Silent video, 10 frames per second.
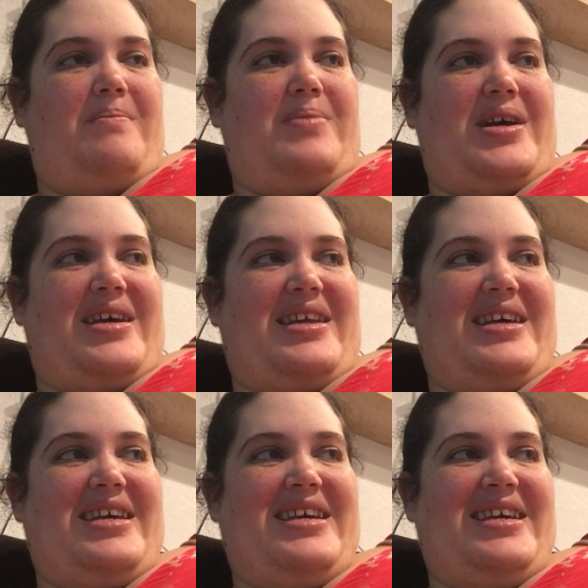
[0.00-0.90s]
But,
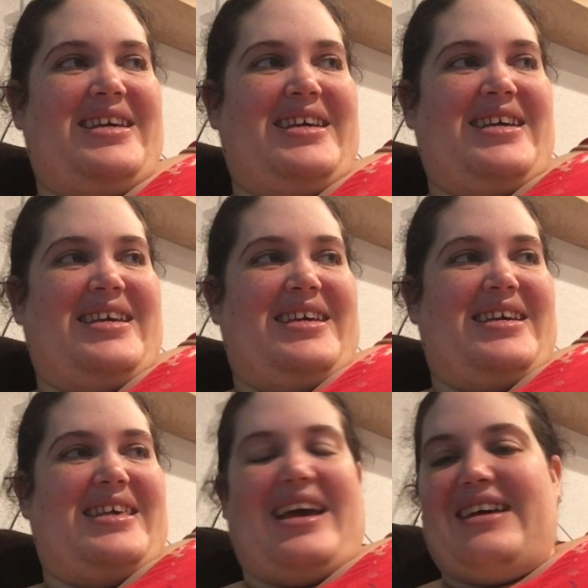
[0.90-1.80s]

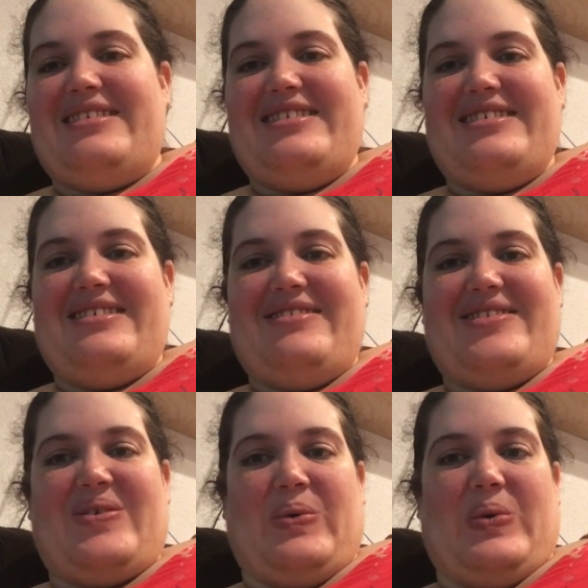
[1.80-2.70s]
yeah, so
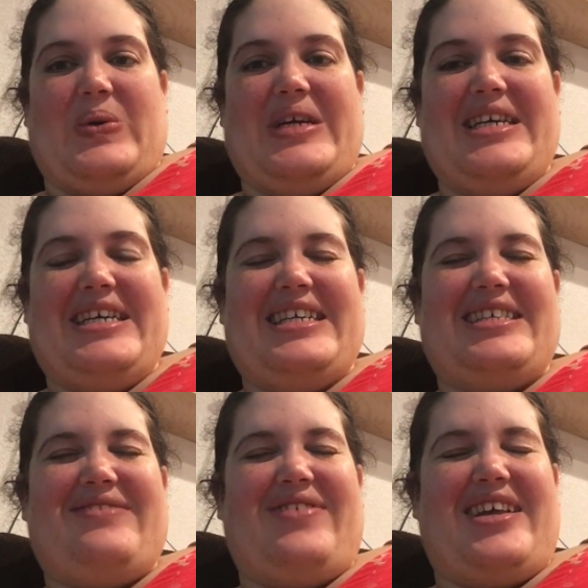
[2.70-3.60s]
it's cool, and
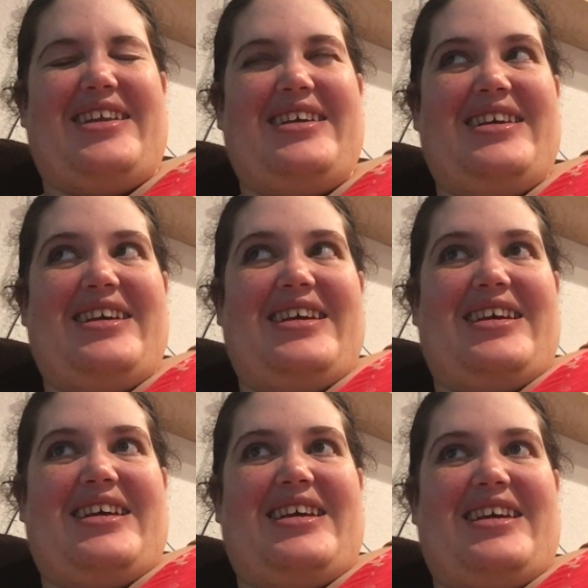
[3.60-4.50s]
it's fun,
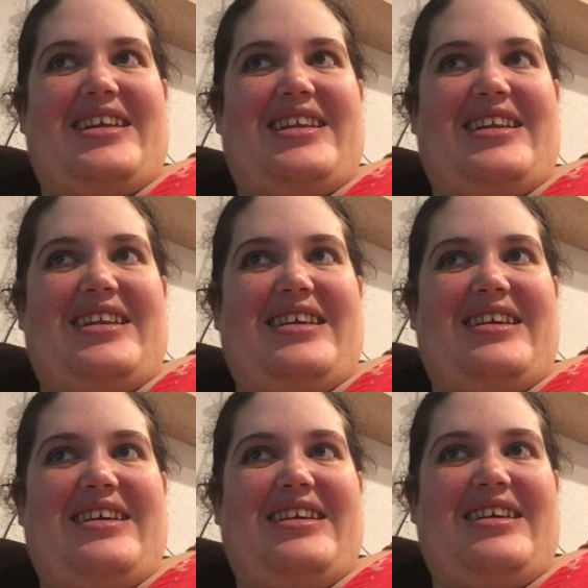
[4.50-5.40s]
and
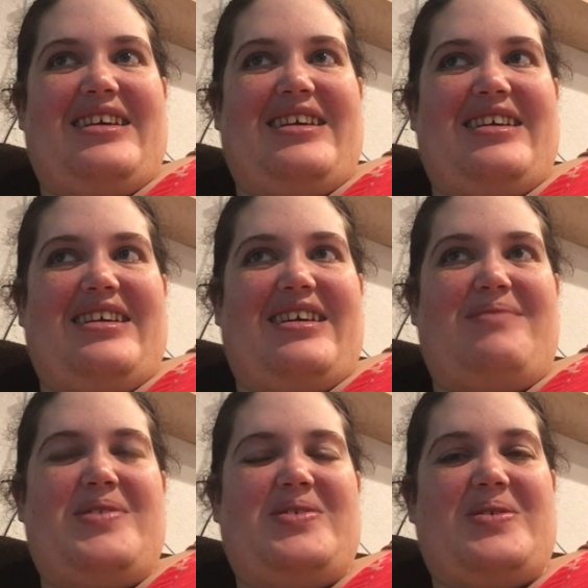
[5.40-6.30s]

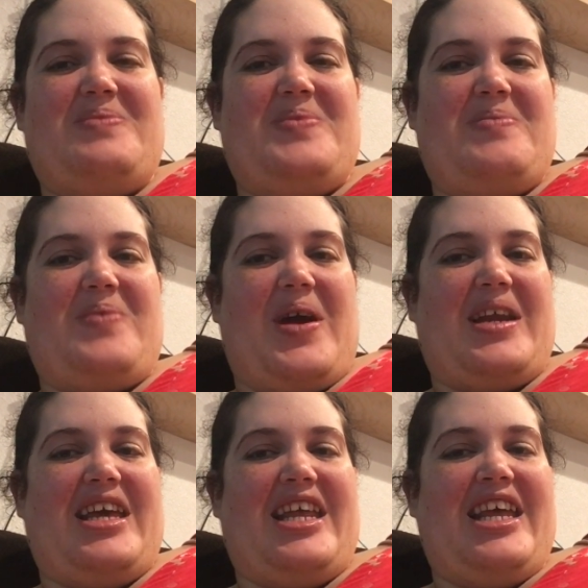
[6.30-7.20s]
I'm enjoying being
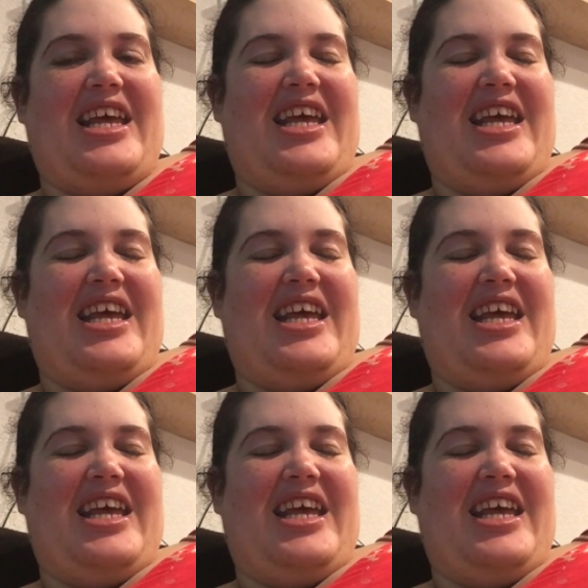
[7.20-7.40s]
pregnant.